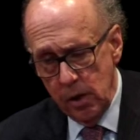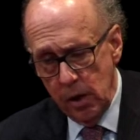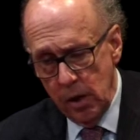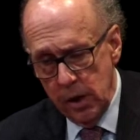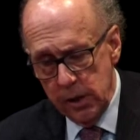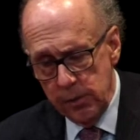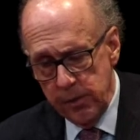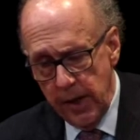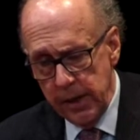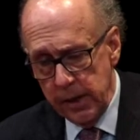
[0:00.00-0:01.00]
Uh, and then
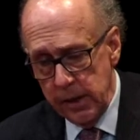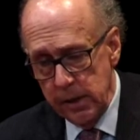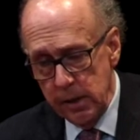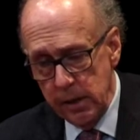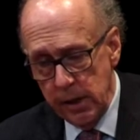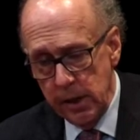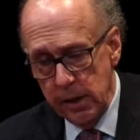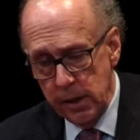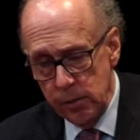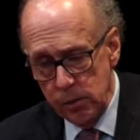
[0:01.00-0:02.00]
finally, they,
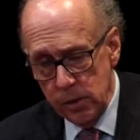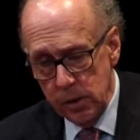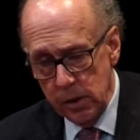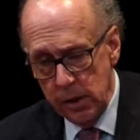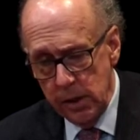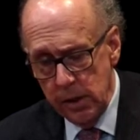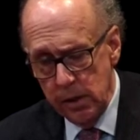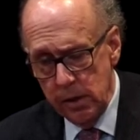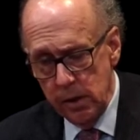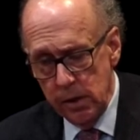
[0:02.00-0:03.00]
they really